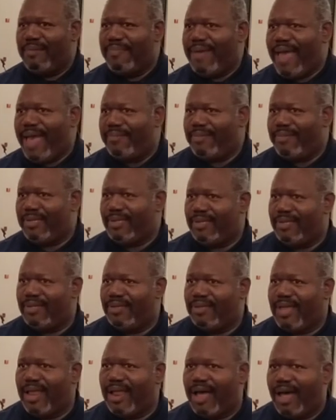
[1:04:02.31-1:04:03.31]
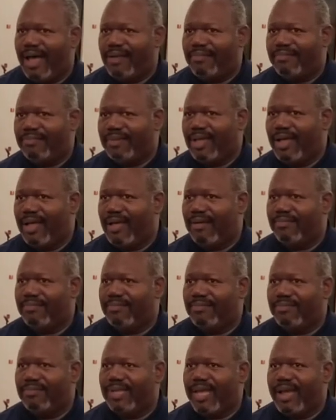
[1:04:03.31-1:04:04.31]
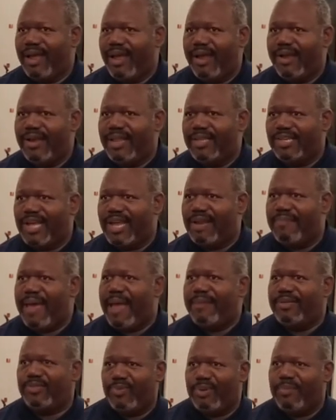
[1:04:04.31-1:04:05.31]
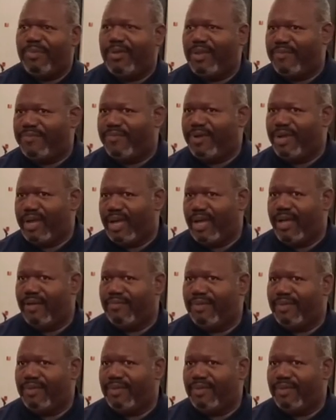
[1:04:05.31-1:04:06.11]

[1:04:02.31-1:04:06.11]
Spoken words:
the Baptist, the Herod that John the Baptist went in front of.